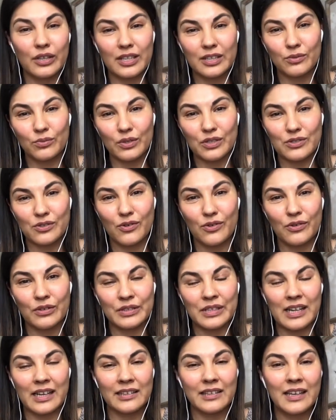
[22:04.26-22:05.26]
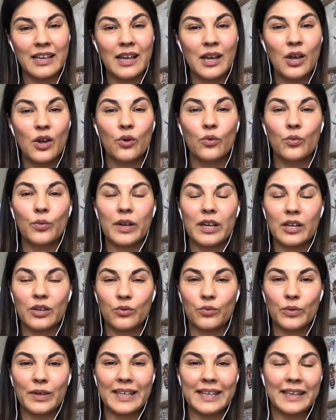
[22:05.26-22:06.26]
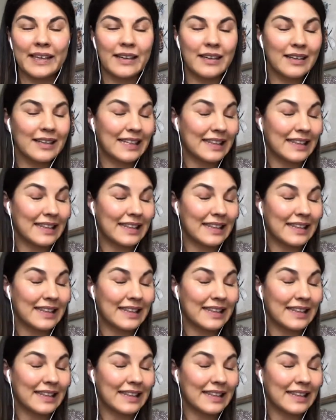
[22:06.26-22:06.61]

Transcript: at what's going on, where we